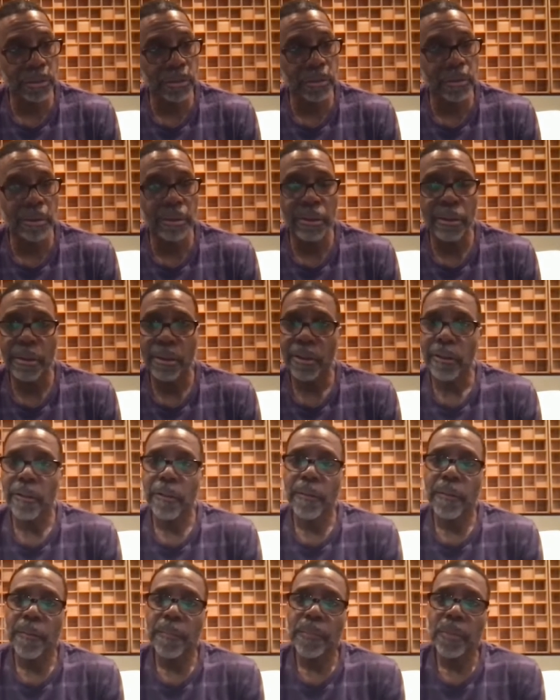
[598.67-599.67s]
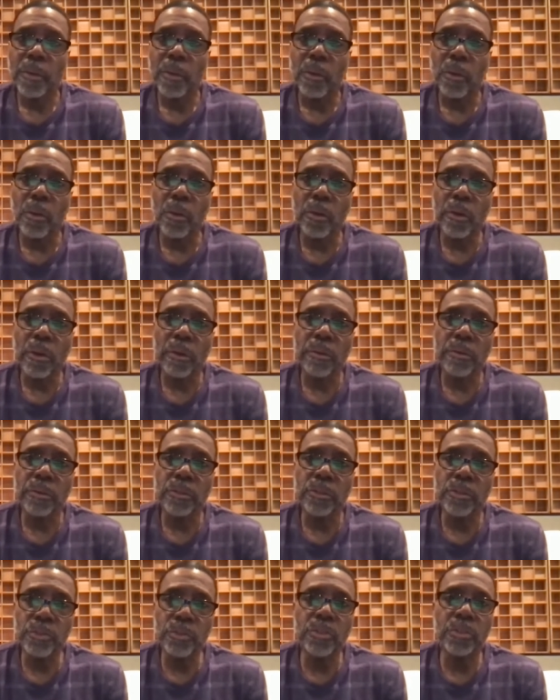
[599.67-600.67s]
or or
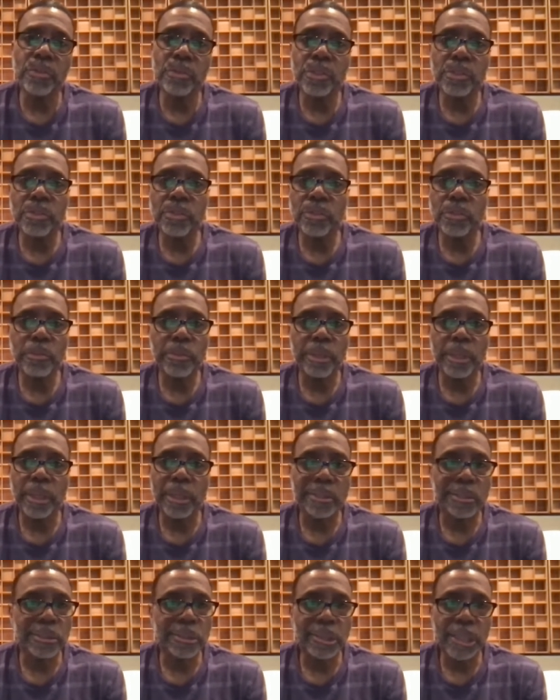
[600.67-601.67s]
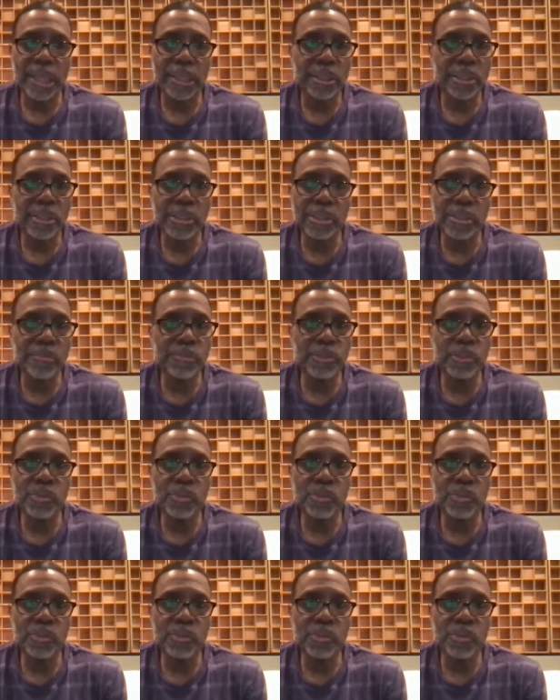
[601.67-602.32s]
do you do what you do because it's like this is